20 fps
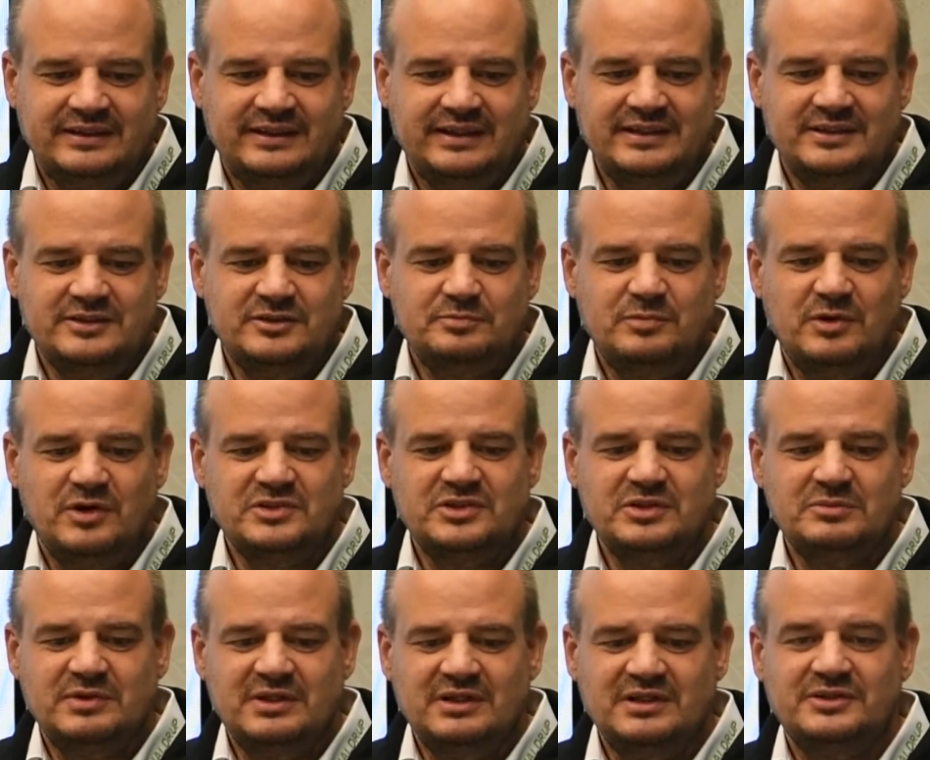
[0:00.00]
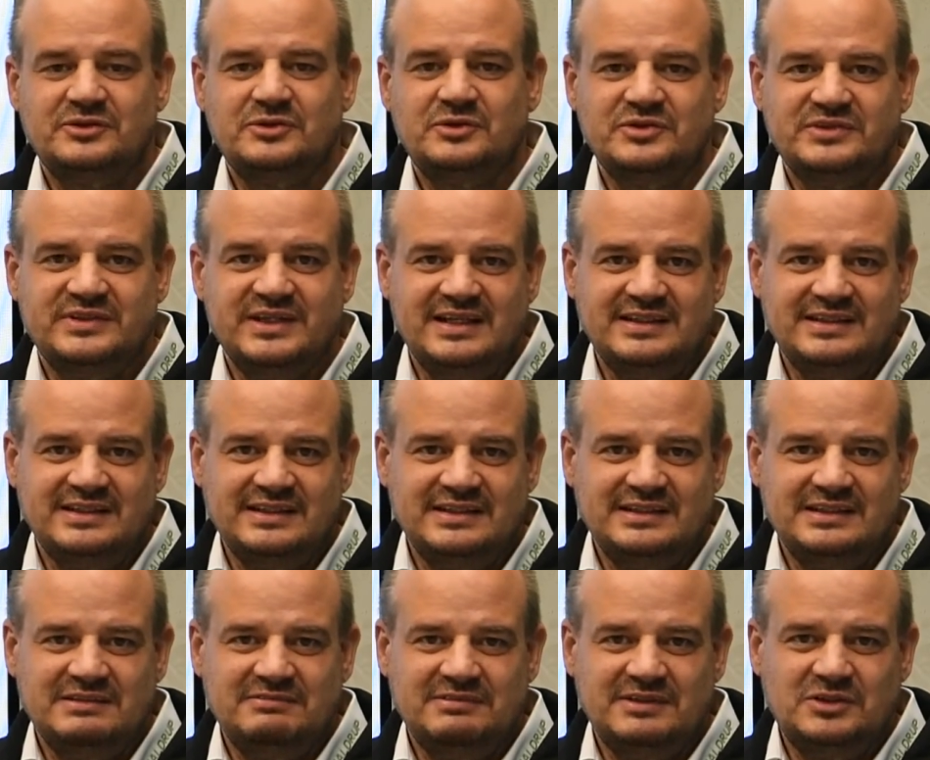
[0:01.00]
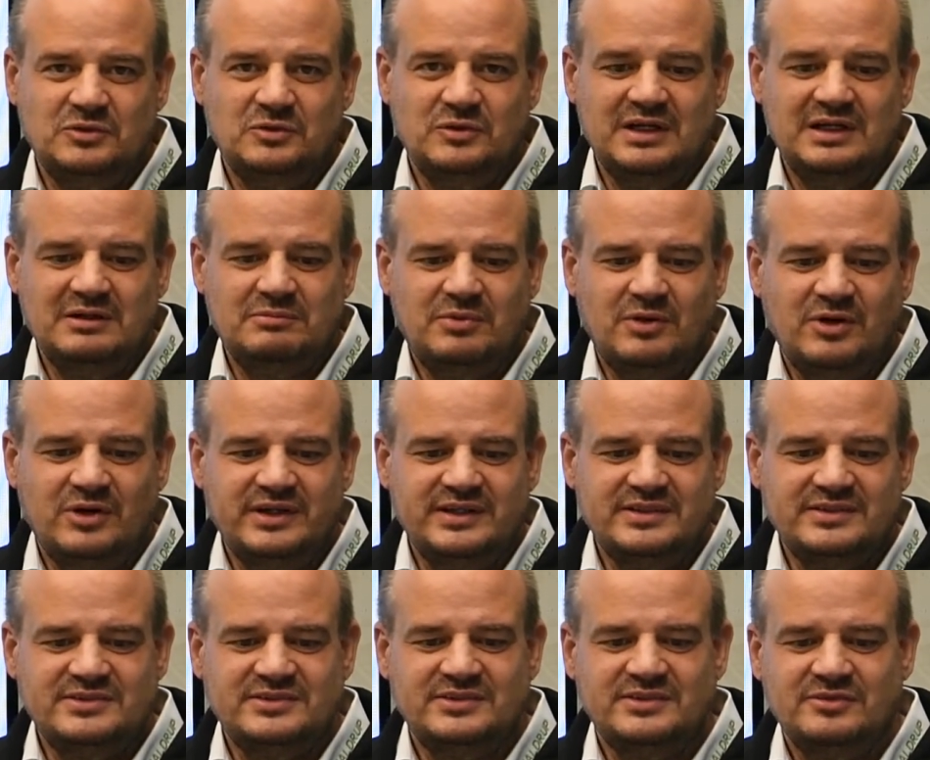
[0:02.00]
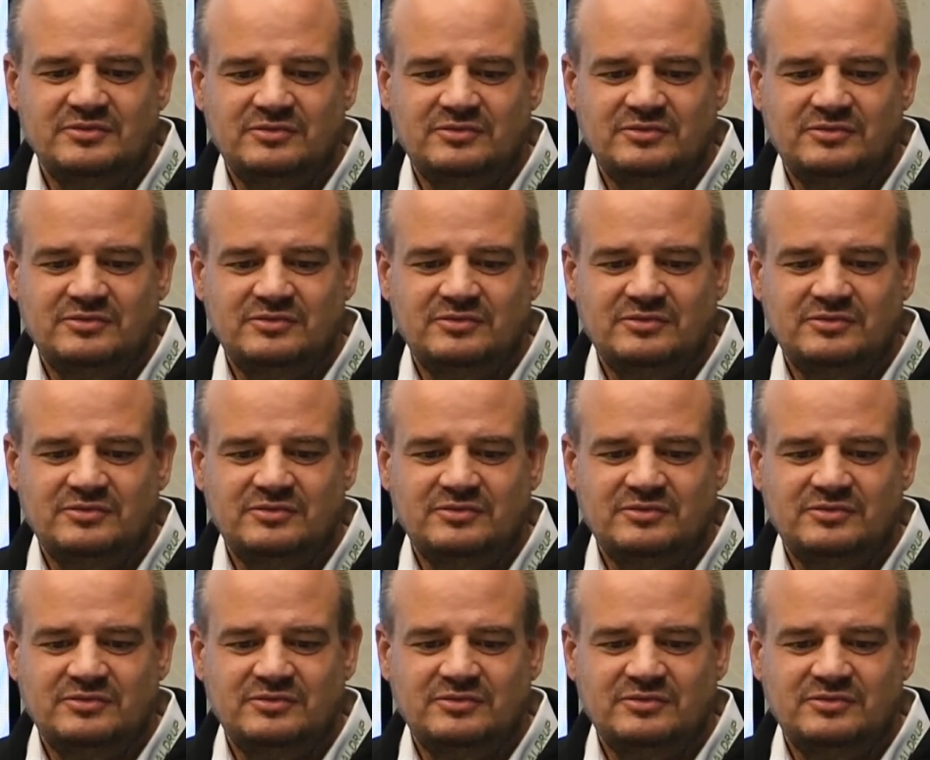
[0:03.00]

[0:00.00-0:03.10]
It is possible to set individual points